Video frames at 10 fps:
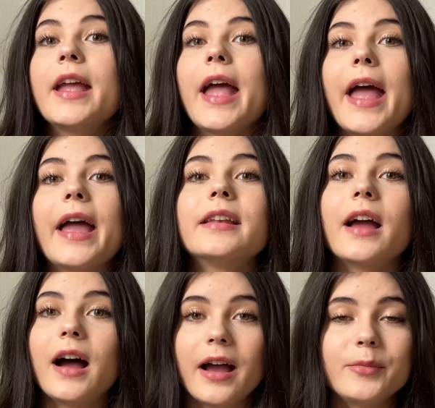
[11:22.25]
and
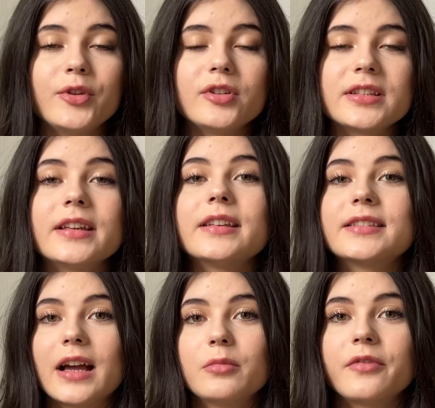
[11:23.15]
I'm using
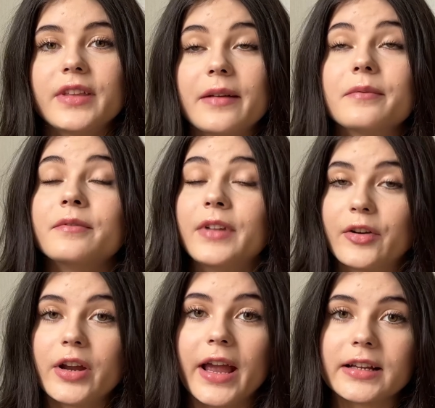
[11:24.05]
some of them
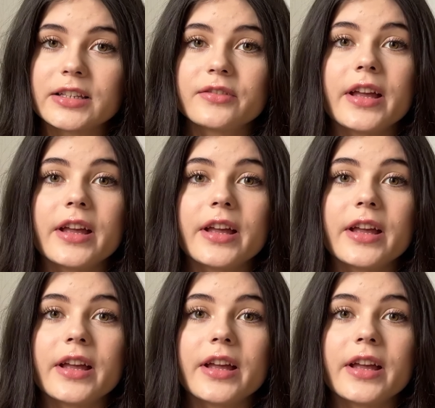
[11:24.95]
very actively.